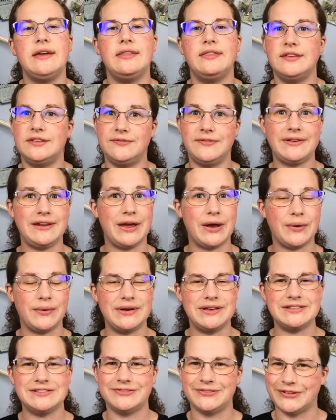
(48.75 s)
this video
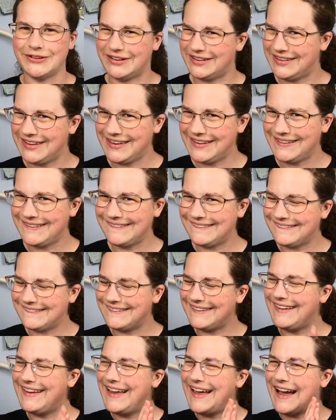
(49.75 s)
is for
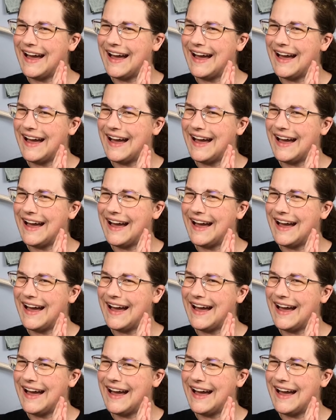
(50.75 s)
you.